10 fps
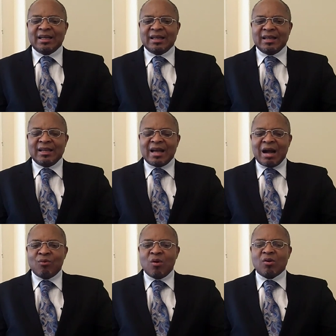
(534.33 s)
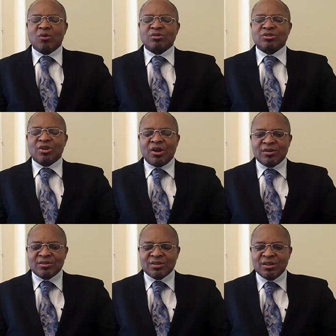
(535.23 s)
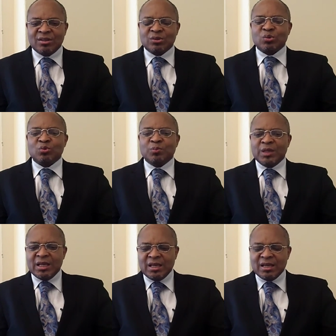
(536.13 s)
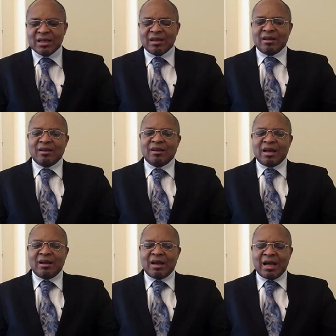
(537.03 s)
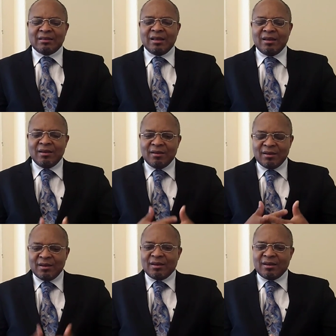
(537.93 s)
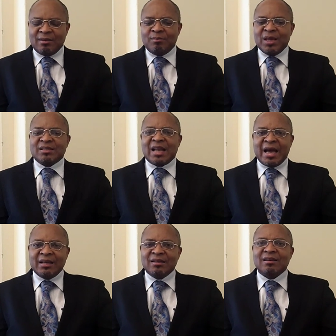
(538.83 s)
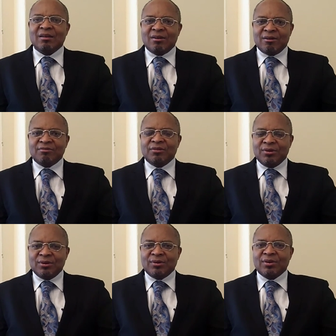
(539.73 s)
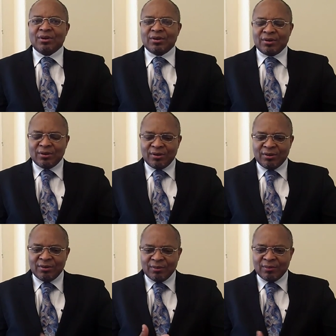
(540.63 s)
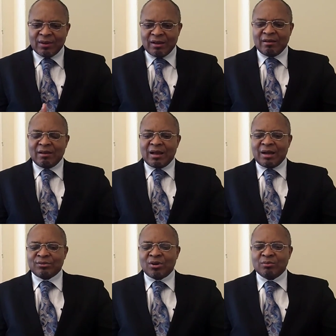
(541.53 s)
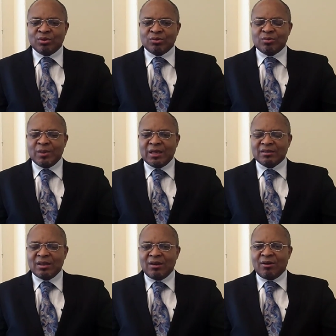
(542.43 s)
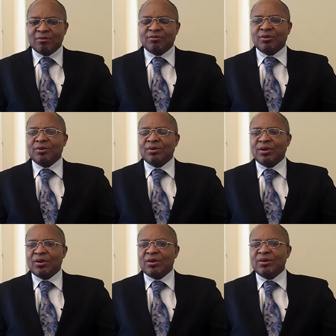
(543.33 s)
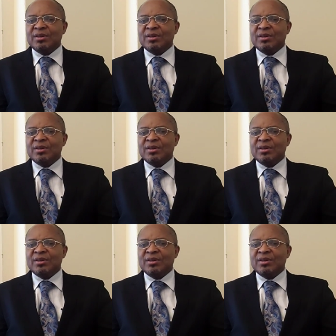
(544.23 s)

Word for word: uh, our concerns should be uh, at the uh, baseline of uh, uh, outcome document of uh, uh,